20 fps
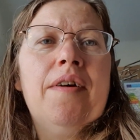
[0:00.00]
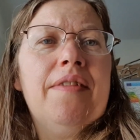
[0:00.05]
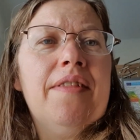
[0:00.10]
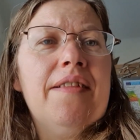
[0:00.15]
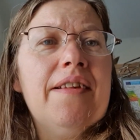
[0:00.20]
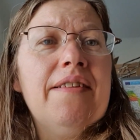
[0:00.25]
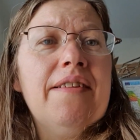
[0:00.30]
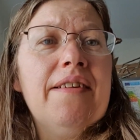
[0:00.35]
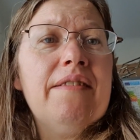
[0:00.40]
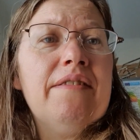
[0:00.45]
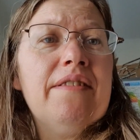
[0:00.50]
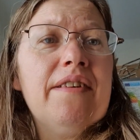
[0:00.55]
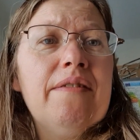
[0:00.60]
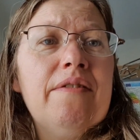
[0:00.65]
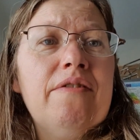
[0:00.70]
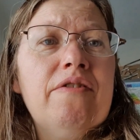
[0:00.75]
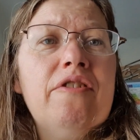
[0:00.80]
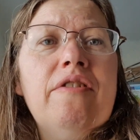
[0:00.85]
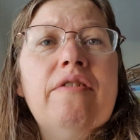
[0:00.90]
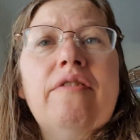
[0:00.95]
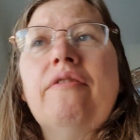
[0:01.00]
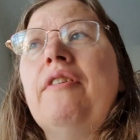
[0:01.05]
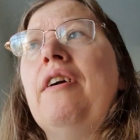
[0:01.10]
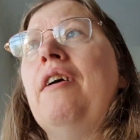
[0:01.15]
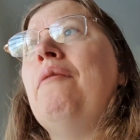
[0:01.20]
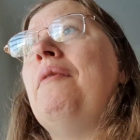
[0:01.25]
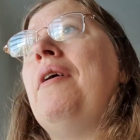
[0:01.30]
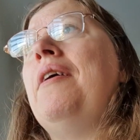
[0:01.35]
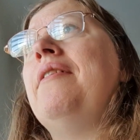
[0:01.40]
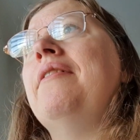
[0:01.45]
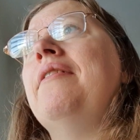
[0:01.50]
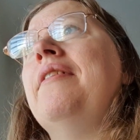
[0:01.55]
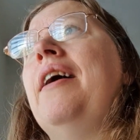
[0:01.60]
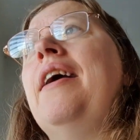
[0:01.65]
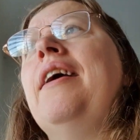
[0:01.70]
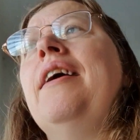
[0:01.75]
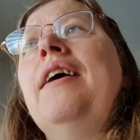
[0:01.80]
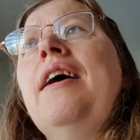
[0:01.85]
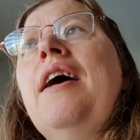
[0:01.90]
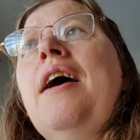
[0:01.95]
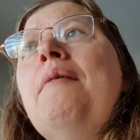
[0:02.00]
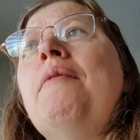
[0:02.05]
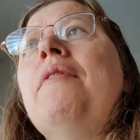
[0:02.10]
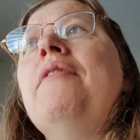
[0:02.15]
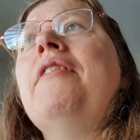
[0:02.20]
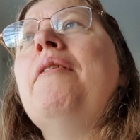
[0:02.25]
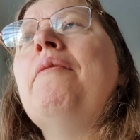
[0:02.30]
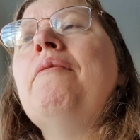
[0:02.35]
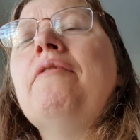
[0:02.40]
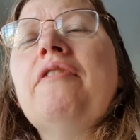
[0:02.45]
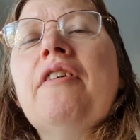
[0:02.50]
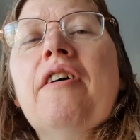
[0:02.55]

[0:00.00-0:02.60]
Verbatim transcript: But this looks like a Tuesday or Wednesday. But tell me